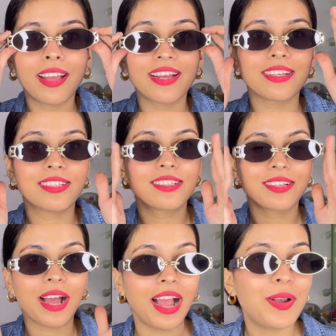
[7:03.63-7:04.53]
he did.
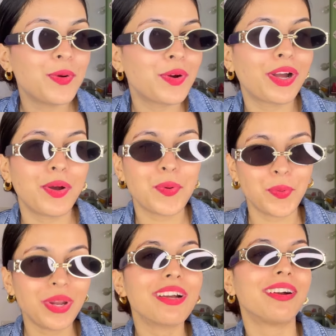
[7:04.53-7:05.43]
I look
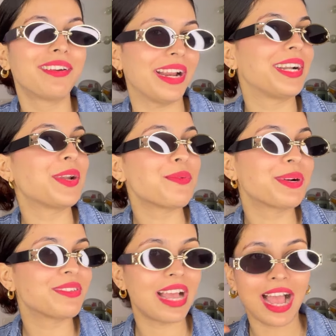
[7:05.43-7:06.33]
weird right now
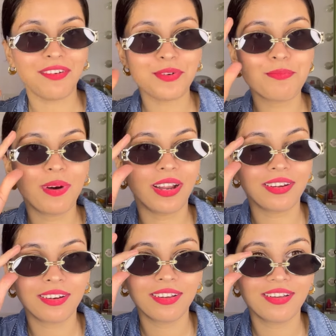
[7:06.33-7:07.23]
because I have a
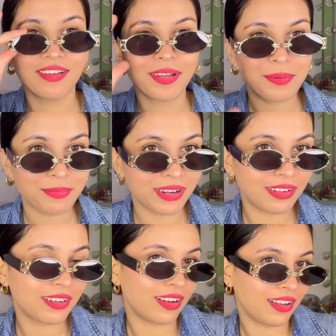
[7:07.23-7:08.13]
bun, but
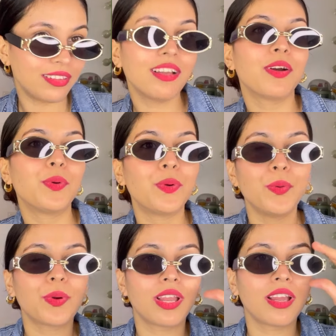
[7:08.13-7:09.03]
yeah, they are good
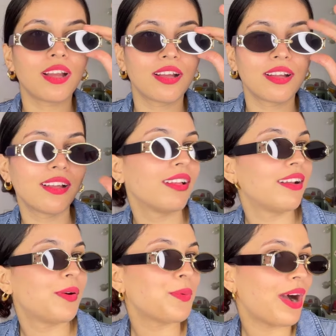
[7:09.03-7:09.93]
looking.
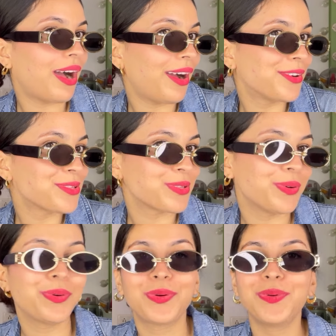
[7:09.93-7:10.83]
Wow, so
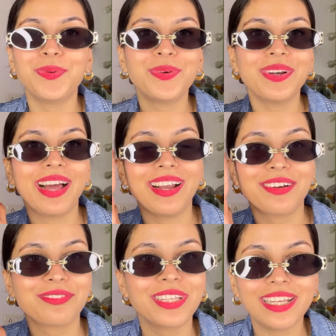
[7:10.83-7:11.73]
cool. I
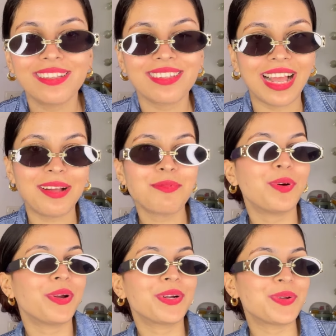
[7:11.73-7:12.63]
love these. I am
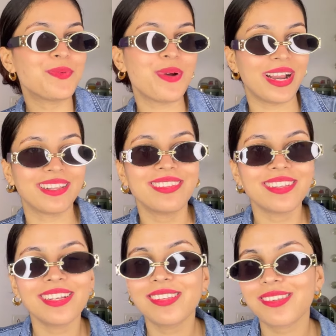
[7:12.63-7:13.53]
going to wear
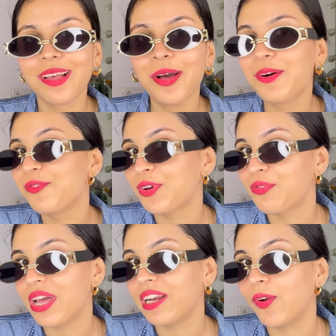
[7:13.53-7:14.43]
these for a
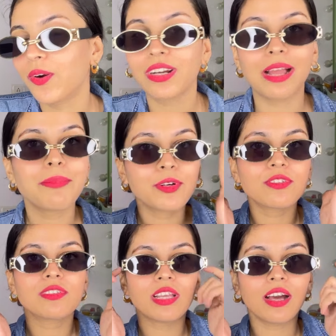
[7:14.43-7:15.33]
very long time because
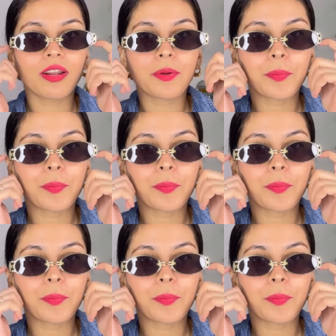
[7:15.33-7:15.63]
they are